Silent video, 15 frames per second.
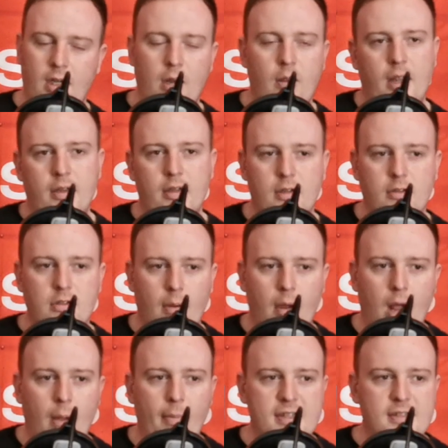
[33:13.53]
Okay, there's a,
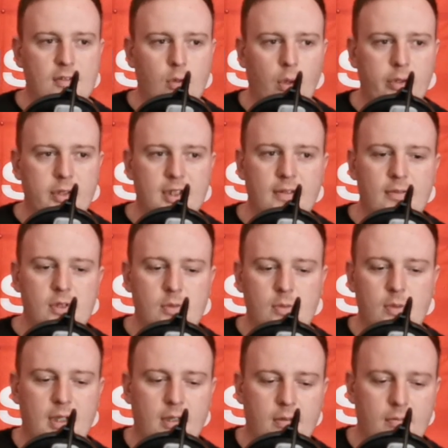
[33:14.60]
a massive quality difference
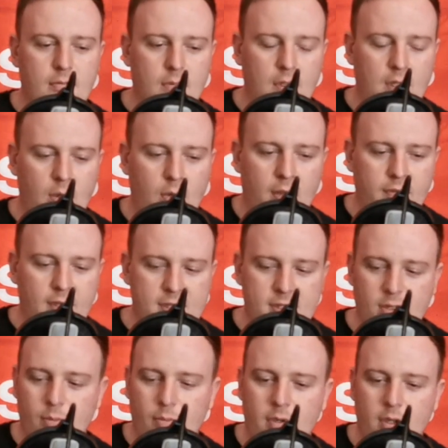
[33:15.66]
between you know
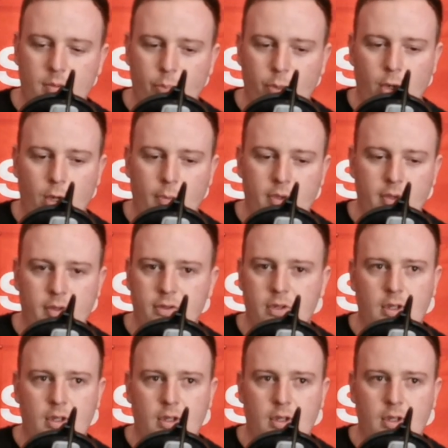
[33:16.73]
Atletico and, and Bournemouth,